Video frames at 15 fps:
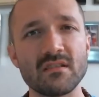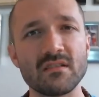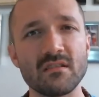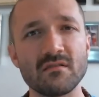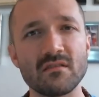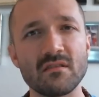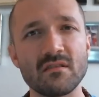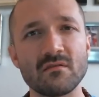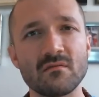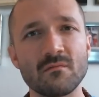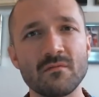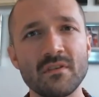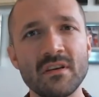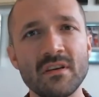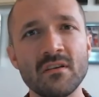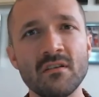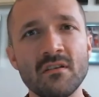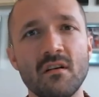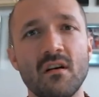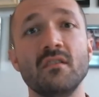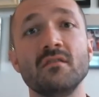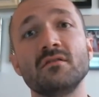there's this real
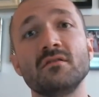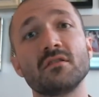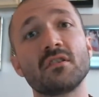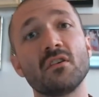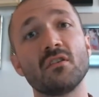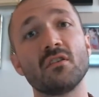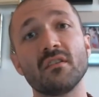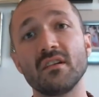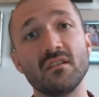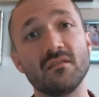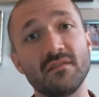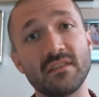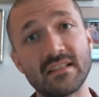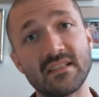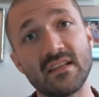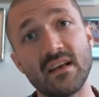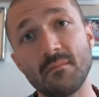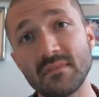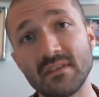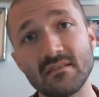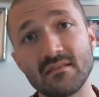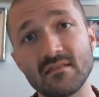undercurrent of
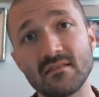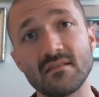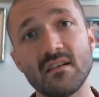acceptance,